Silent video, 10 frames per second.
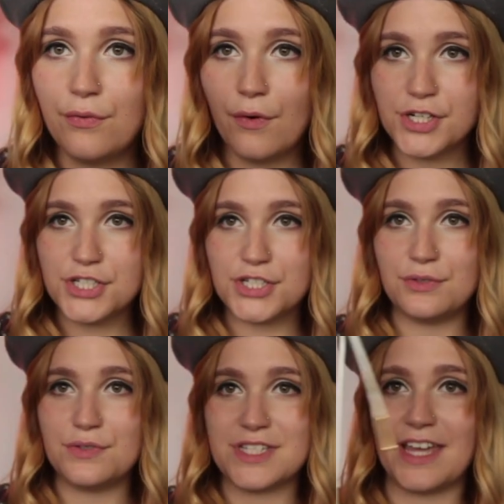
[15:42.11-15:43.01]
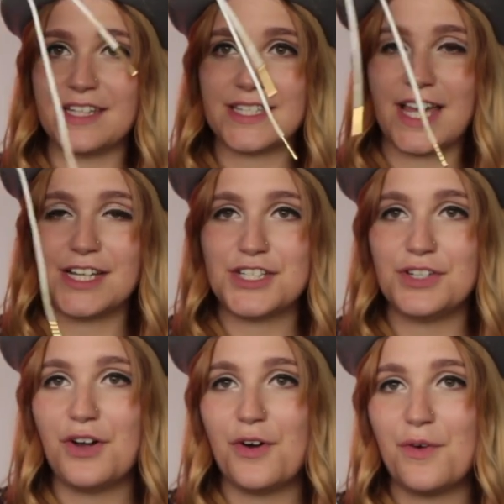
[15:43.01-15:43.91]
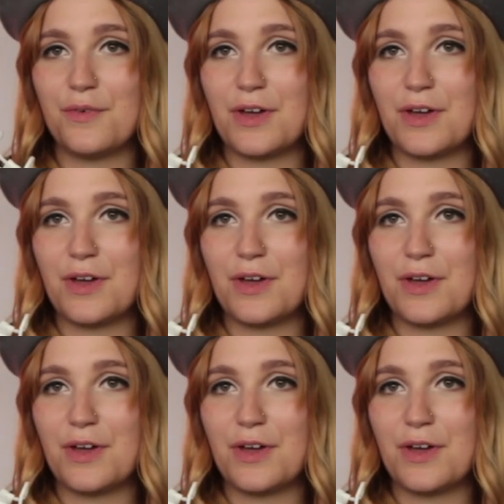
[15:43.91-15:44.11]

For shoes, I decided to go